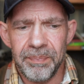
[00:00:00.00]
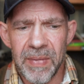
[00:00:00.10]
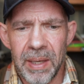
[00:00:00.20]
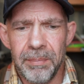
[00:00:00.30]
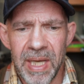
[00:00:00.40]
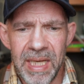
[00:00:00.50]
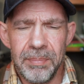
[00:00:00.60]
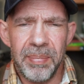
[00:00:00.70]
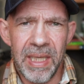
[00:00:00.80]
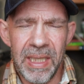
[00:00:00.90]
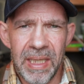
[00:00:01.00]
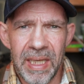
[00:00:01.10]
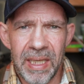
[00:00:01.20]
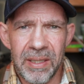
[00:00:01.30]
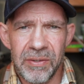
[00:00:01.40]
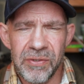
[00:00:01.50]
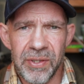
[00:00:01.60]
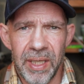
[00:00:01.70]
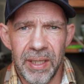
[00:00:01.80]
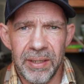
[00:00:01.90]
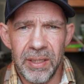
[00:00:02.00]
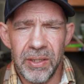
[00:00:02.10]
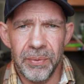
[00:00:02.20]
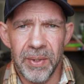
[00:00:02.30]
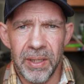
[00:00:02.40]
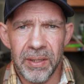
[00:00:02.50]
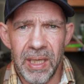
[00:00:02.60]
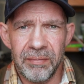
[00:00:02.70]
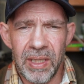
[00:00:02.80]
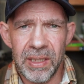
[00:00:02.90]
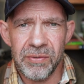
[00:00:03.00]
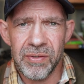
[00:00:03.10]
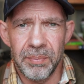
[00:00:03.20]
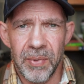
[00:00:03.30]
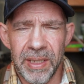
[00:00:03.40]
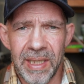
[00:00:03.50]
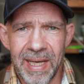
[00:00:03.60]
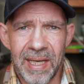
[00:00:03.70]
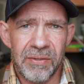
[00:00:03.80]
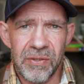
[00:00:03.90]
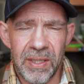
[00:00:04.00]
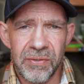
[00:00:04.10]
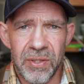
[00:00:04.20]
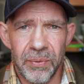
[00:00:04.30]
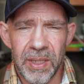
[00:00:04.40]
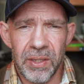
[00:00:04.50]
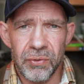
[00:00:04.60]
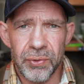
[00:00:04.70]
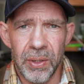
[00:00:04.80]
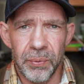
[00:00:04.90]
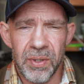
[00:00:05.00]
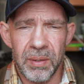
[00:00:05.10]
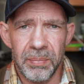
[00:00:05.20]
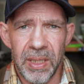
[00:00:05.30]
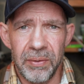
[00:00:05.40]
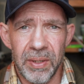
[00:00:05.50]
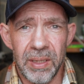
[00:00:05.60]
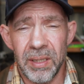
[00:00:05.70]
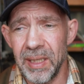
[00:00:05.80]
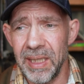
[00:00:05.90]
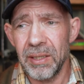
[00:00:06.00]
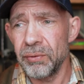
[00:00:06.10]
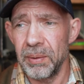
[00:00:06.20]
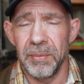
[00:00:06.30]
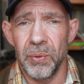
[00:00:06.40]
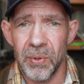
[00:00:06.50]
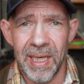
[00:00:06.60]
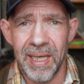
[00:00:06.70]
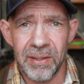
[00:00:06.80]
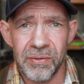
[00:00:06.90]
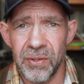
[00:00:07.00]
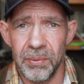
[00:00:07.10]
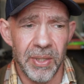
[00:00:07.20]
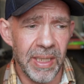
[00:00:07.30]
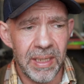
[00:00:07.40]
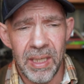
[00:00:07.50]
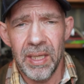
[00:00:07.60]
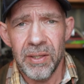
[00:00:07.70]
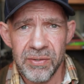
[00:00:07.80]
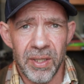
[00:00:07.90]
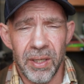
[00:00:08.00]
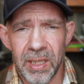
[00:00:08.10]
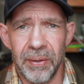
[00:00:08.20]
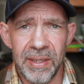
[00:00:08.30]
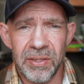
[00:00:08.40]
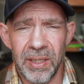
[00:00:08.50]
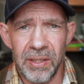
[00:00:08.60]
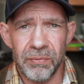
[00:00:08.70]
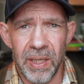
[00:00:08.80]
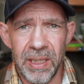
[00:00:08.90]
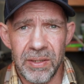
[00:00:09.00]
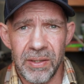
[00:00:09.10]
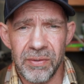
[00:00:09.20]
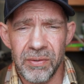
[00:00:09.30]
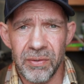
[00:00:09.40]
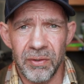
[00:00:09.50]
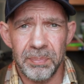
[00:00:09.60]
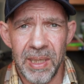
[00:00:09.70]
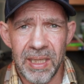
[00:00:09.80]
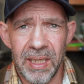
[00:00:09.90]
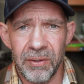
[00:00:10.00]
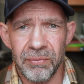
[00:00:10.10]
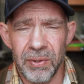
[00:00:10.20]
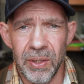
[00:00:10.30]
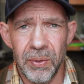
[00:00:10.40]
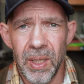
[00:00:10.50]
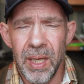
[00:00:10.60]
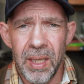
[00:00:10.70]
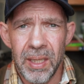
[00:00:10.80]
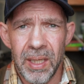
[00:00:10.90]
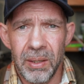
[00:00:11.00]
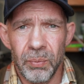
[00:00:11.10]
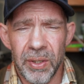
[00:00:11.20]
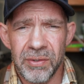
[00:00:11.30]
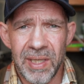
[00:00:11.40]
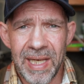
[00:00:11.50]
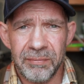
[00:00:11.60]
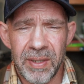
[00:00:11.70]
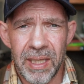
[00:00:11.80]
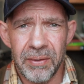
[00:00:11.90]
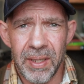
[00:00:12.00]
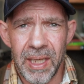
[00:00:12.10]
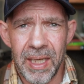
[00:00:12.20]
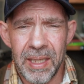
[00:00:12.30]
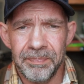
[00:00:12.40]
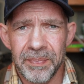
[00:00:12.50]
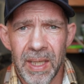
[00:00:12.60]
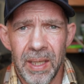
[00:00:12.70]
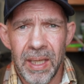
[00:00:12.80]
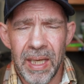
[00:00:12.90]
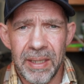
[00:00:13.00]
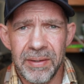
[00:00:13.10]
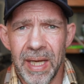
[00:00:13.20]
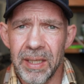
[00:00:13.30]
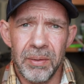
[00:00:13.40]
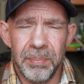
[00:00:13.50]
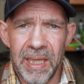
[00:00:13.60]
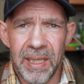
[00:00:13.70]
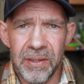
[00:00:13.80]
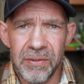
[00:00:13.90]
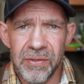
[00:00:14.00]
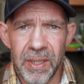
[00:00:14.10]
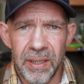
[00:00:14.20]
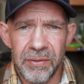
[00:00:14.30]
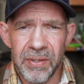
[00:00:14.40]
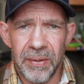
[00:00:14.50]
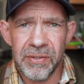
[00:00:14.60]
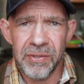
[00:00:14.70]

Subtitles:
There may be a concern that you are giving someone access to a controlled component, i.e. criminal gangs who might start going to these ranges and sort of picking through what's left out there. And that could be a concern. So it's